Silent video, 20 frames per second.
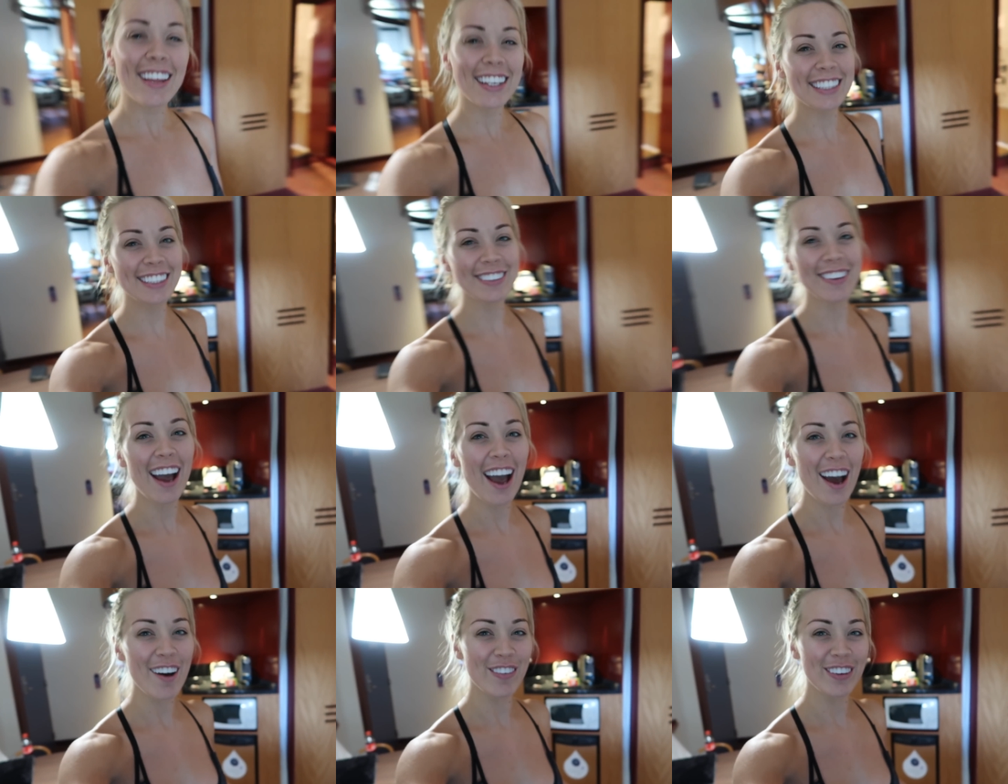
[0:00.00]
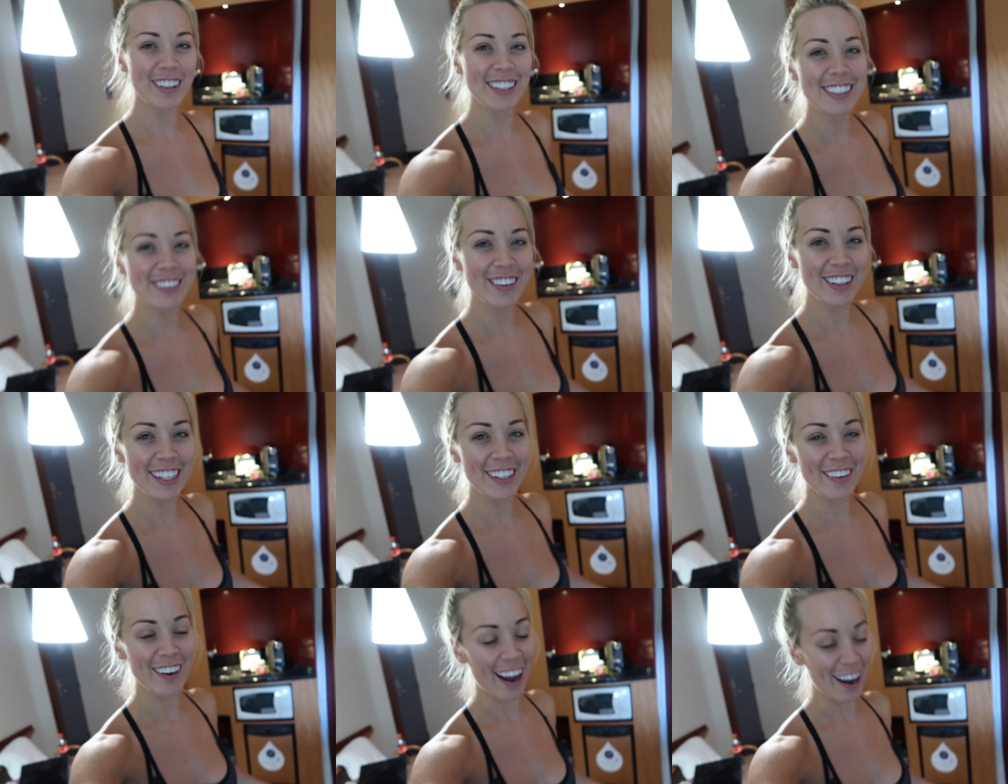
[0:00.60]
This is what happens
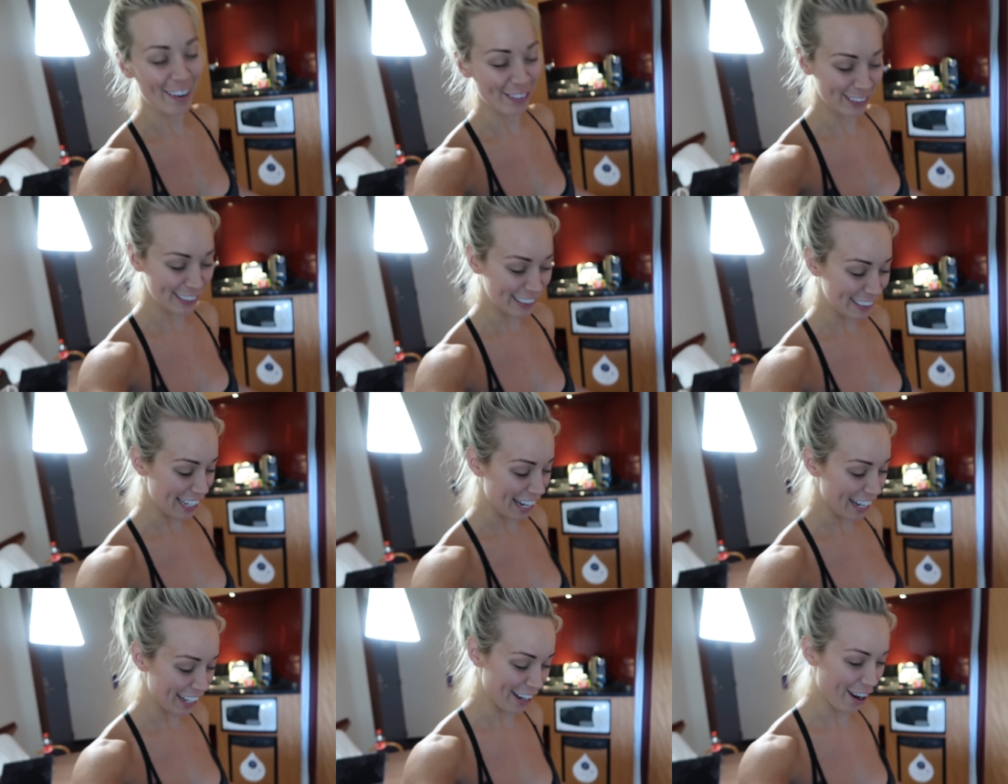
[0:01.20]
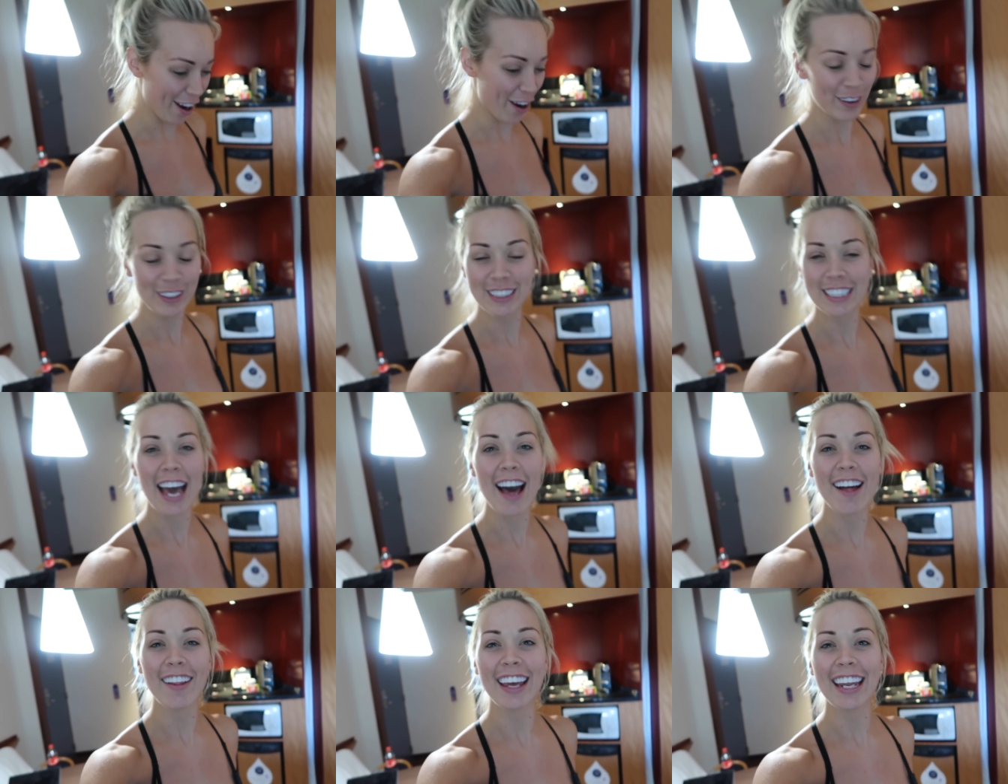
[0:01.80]
when you have to stay in a
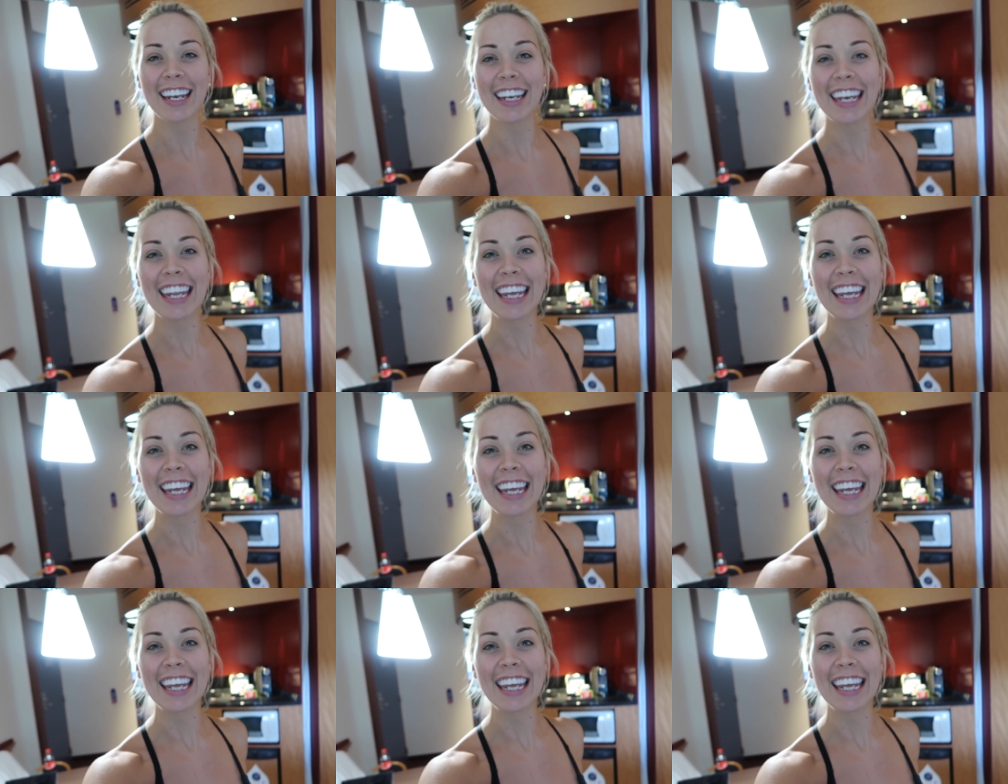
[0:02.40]
hotel in